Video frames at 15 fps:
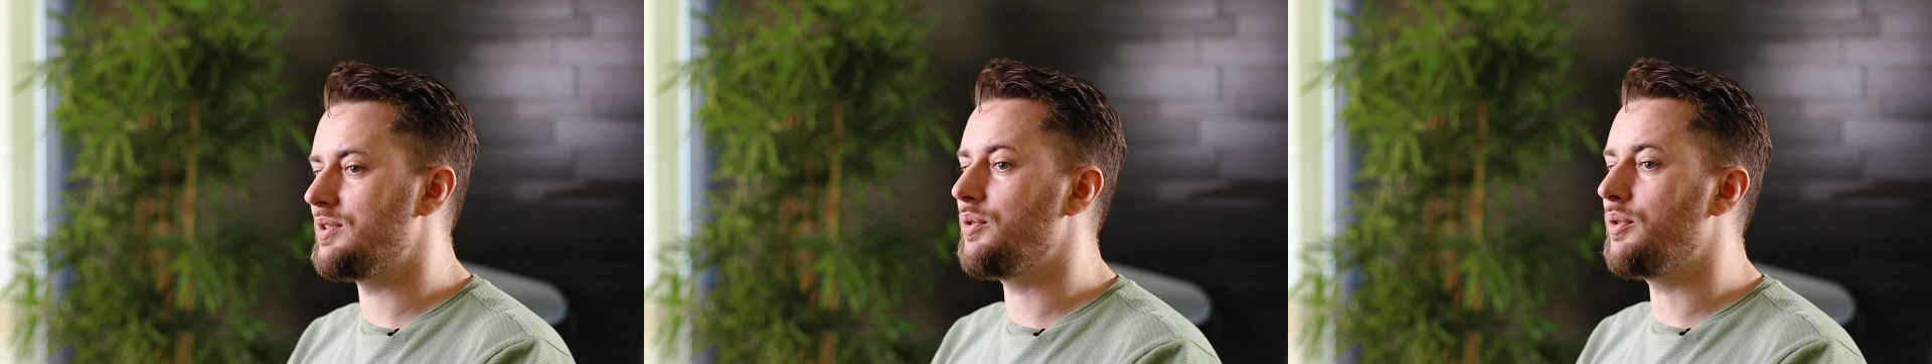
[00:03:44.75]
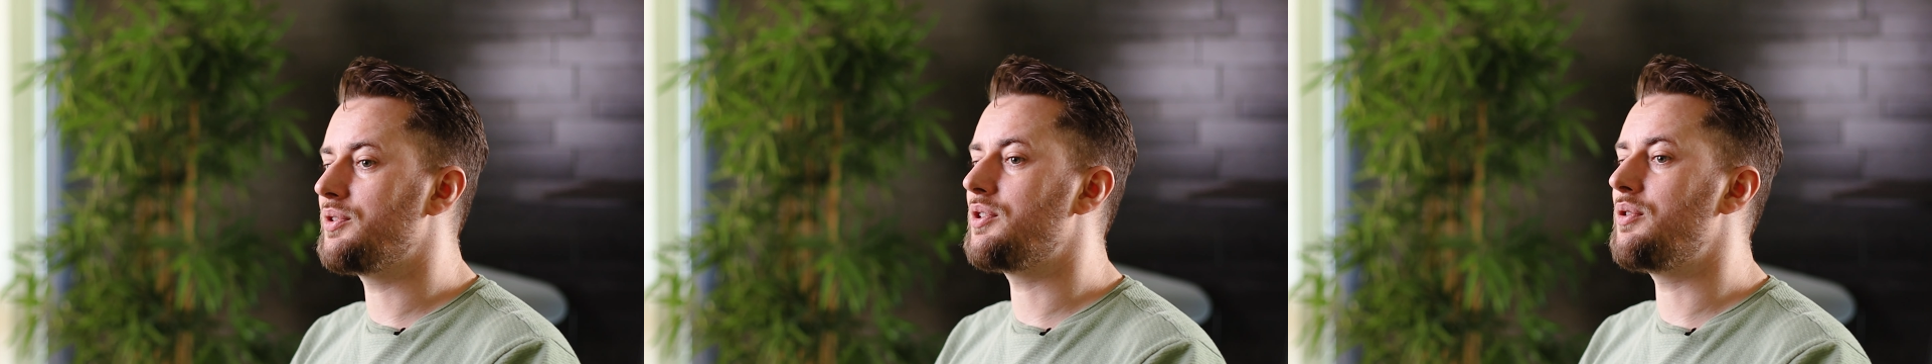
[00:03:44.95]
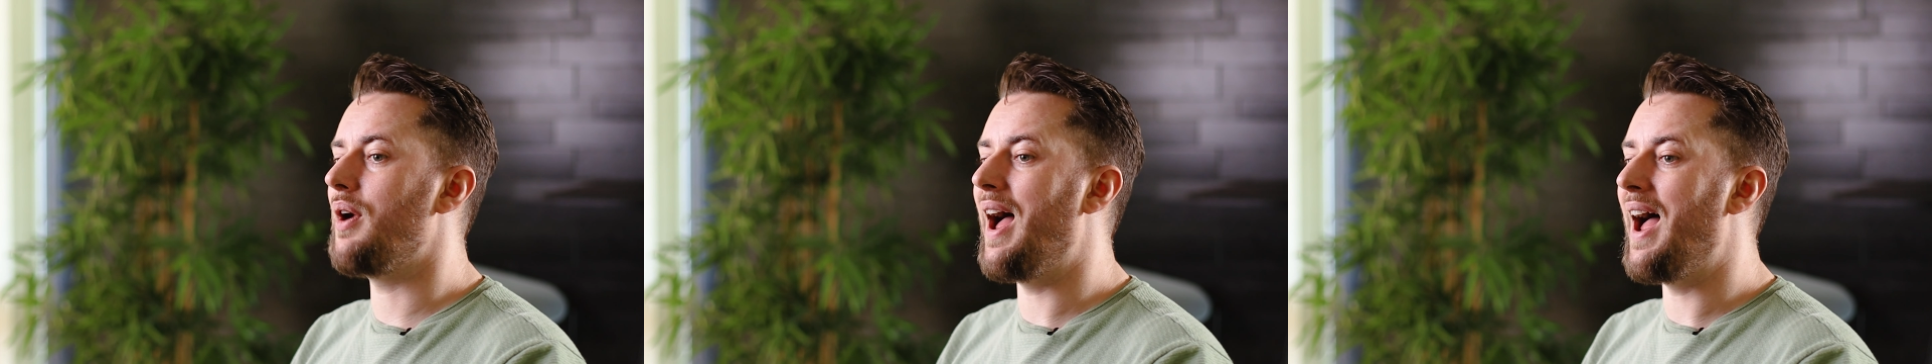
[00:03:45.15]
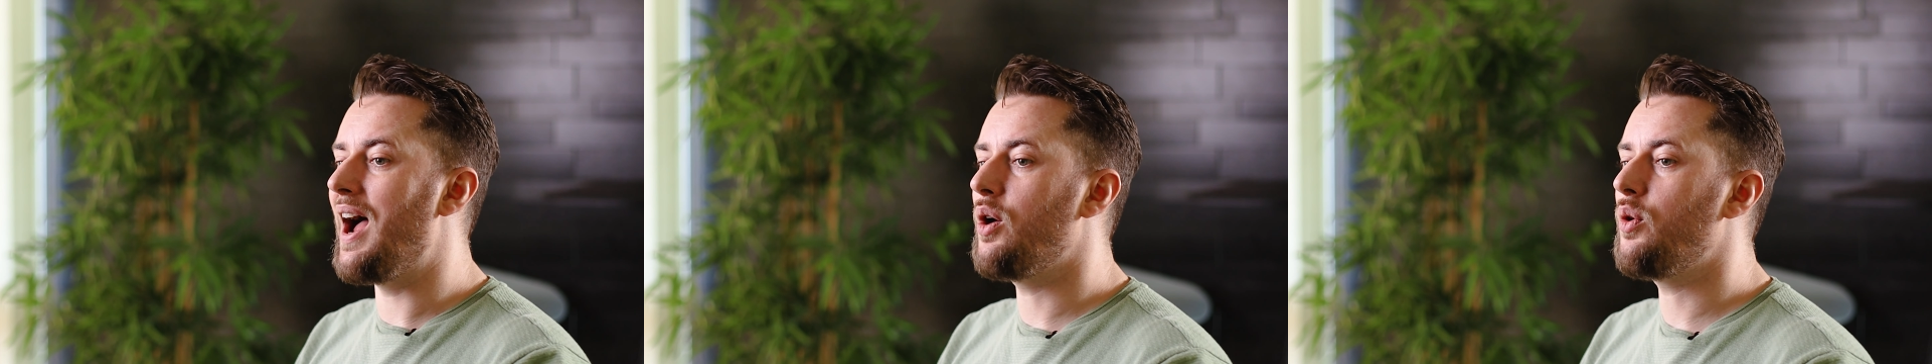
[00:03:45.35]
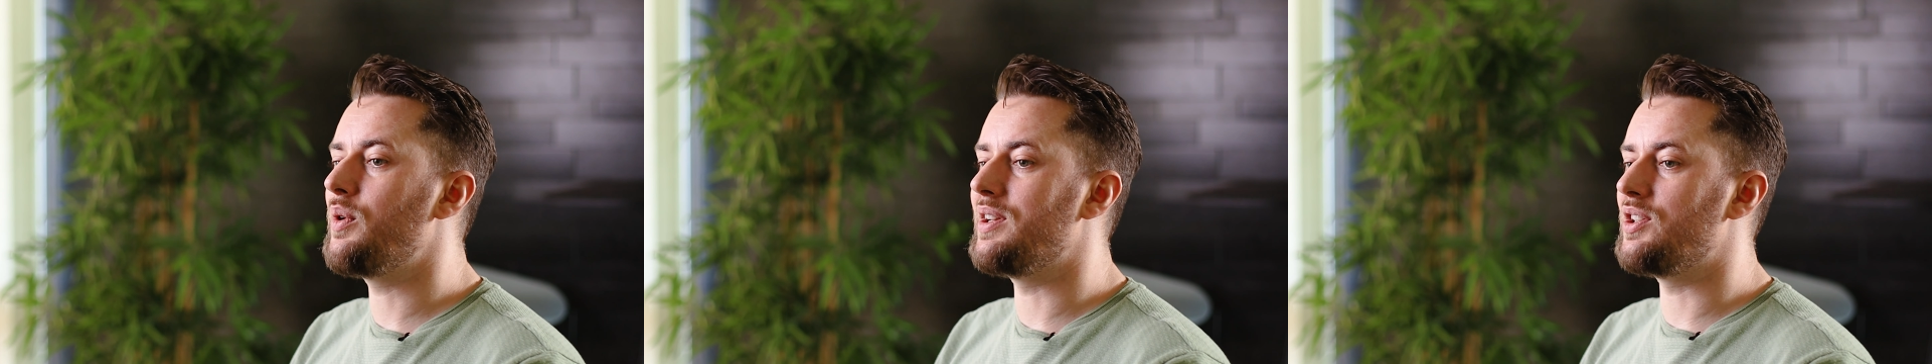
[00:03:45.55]
it's also
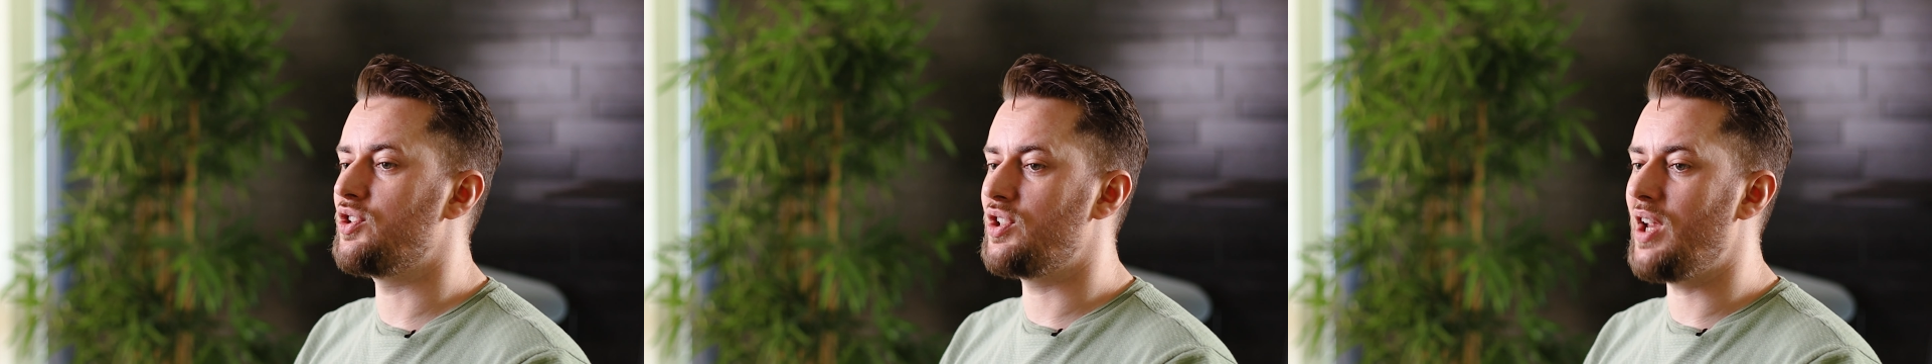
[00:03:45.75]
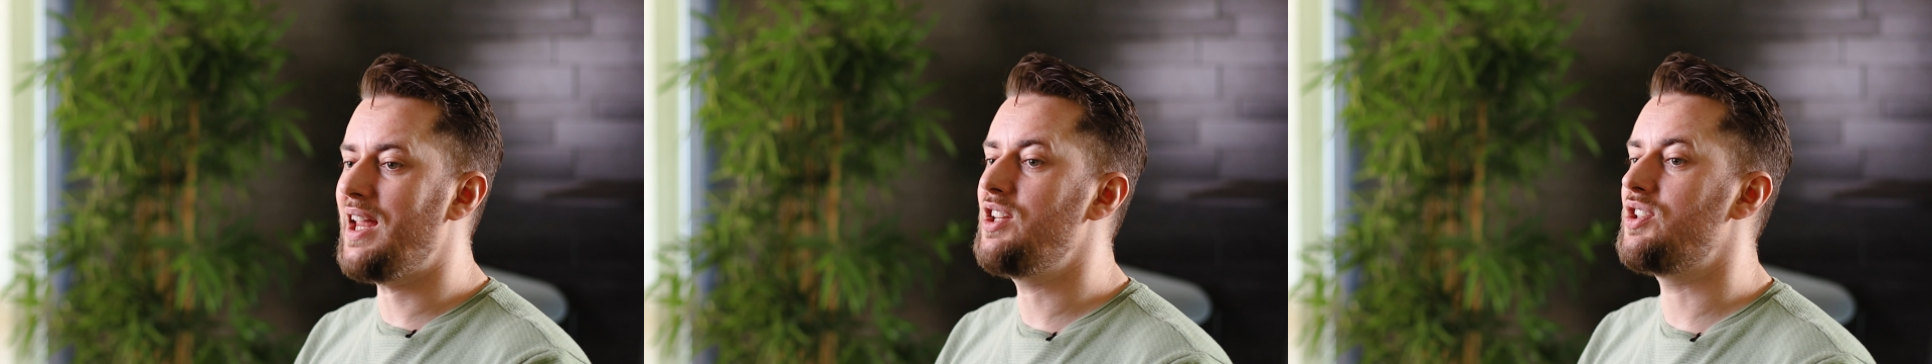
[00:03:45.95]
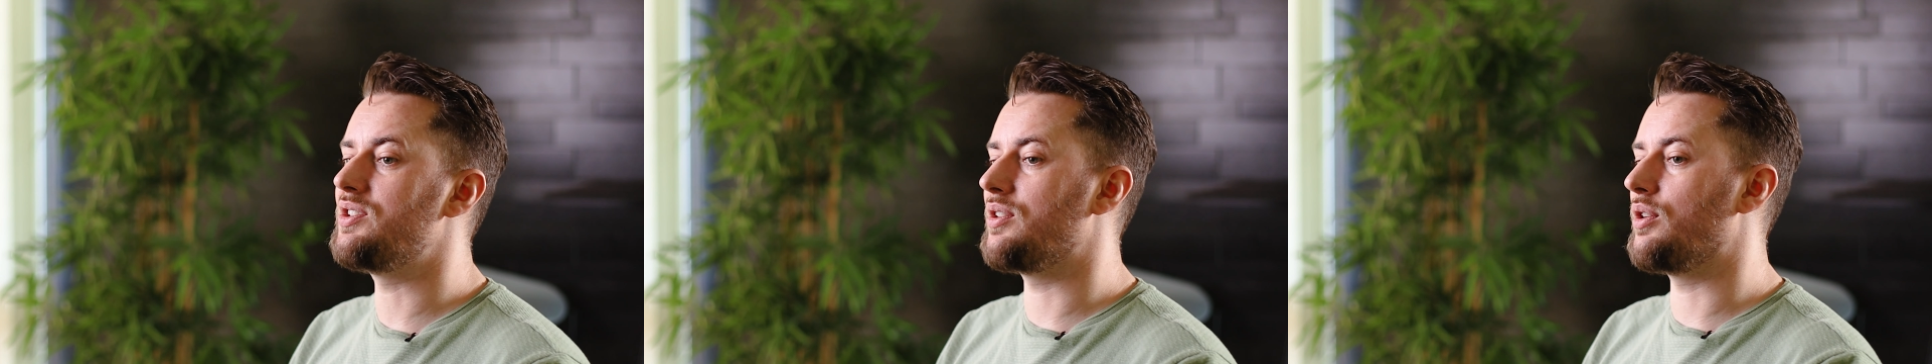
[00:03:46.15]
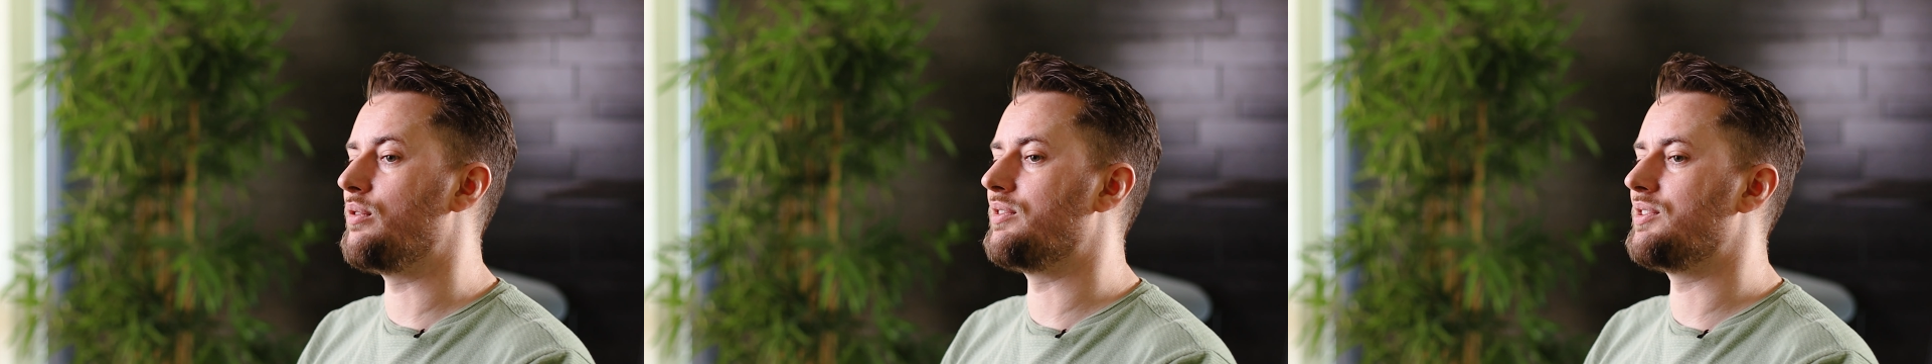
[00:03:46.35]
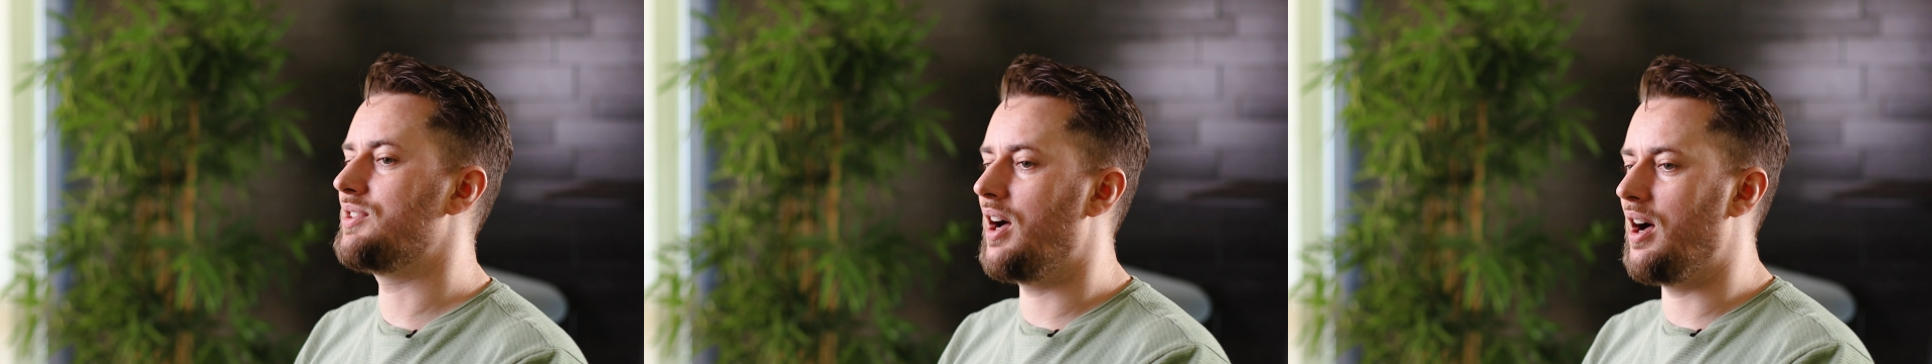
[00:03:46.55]
how it changes
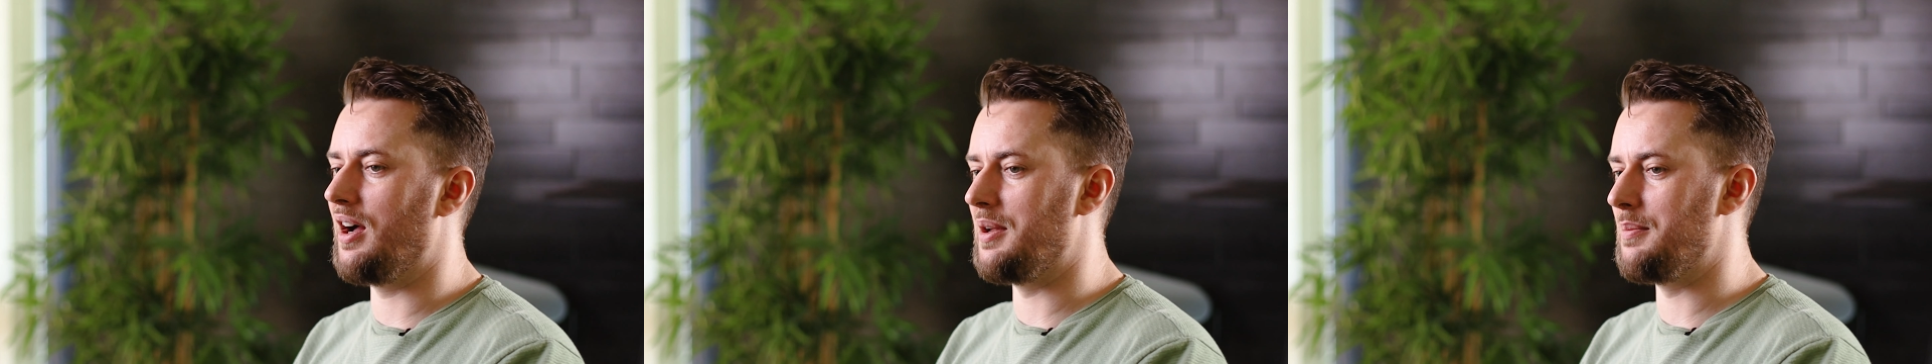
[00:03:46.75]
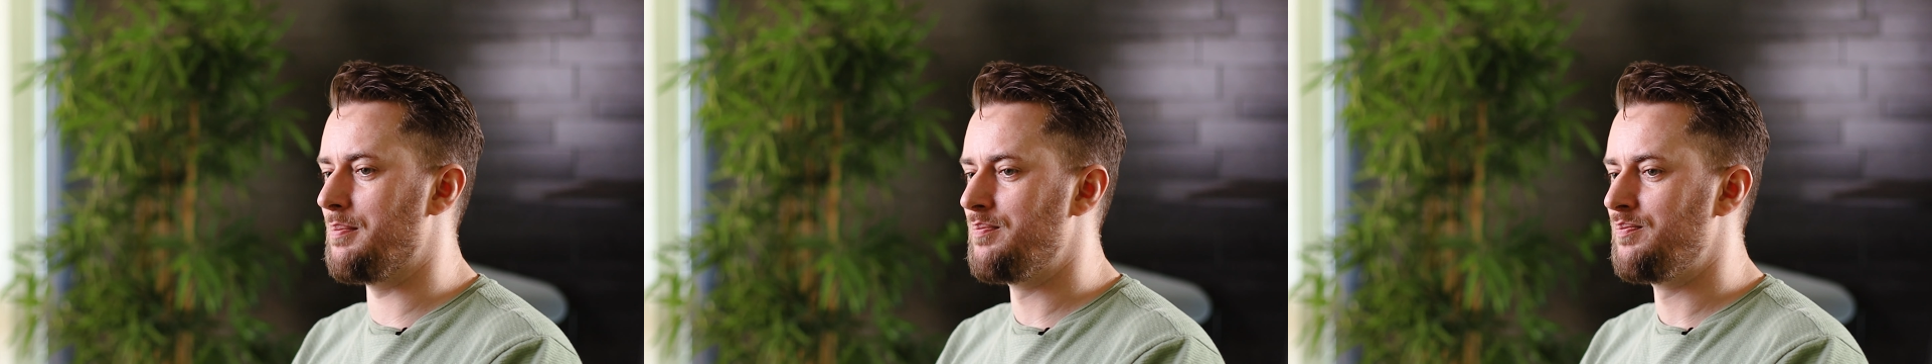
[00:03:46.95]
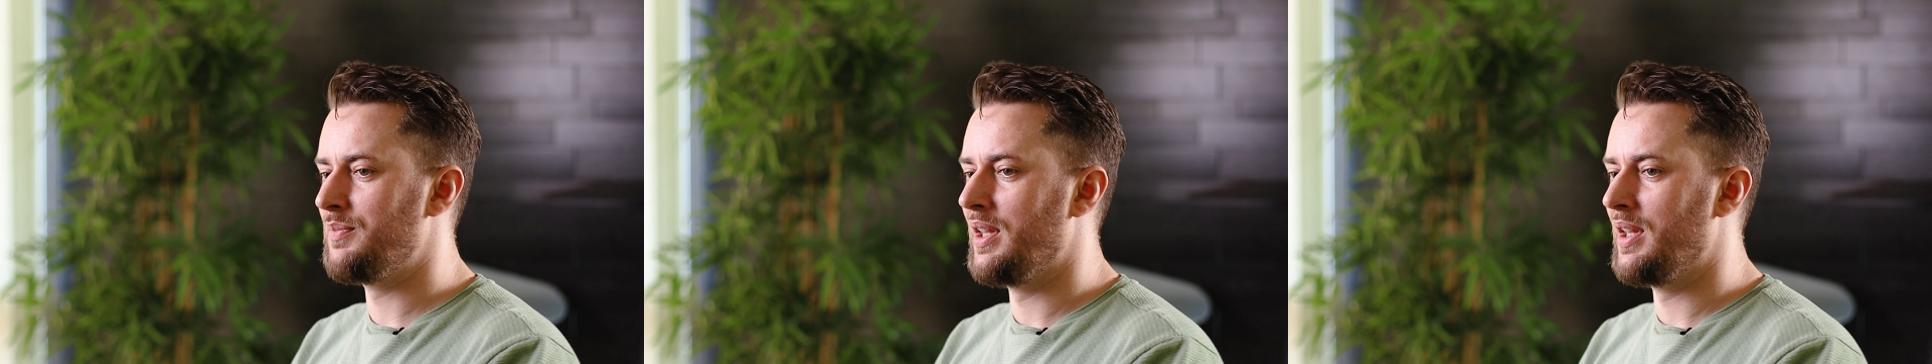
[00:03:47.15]
over time.